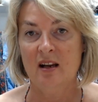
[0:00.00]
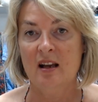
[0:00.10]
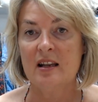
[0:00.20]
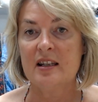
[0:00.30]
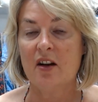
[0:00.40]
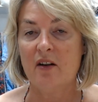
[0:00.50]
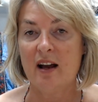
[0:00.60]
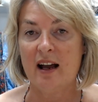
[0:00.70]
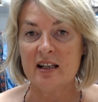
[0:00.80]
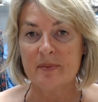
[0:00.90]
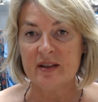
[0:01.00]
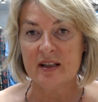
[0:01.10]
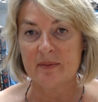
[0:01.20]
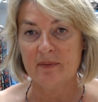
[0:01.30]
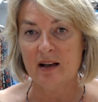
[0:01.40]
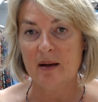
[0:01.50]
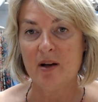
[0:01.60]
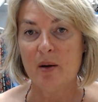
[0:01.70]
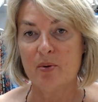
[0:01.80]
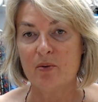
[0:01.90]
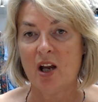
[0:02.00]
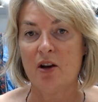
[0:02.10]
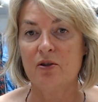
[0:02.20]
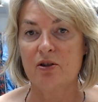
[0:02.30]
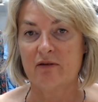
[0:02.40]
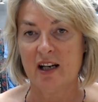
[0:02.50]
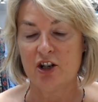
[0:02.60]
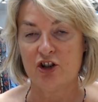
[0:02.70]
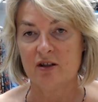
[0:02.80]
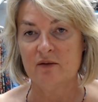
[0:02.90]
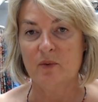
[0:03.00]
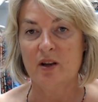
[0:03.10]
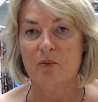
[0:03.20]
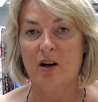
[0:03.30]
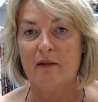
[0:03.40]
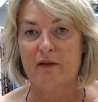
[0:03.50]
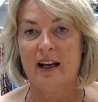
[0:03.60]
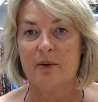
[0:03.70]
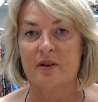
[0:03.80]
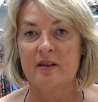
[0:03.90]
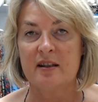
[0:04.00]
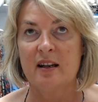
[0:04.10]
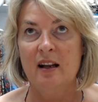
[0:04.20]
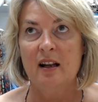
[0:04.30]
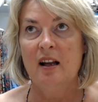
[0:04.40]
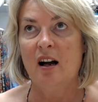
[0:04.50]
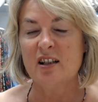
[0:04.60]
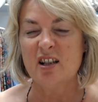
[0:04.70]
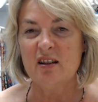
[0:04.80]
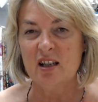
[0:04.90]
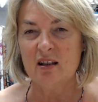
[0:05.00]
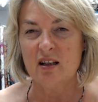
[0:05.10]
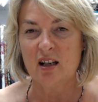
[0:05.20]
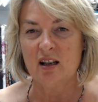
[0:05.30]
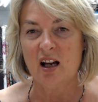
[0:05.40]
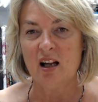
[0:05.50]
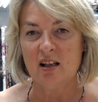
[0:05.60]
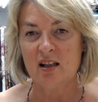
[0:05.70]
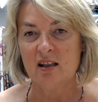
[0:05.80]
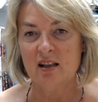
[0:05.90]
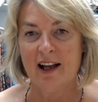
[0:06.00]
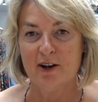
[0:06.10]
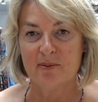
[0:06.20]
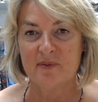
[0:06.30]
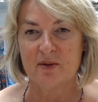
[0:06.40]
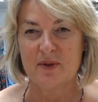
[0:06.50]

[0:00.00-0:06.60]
So Asma's purple coat creation with the white flowers, I don't think the colour helped.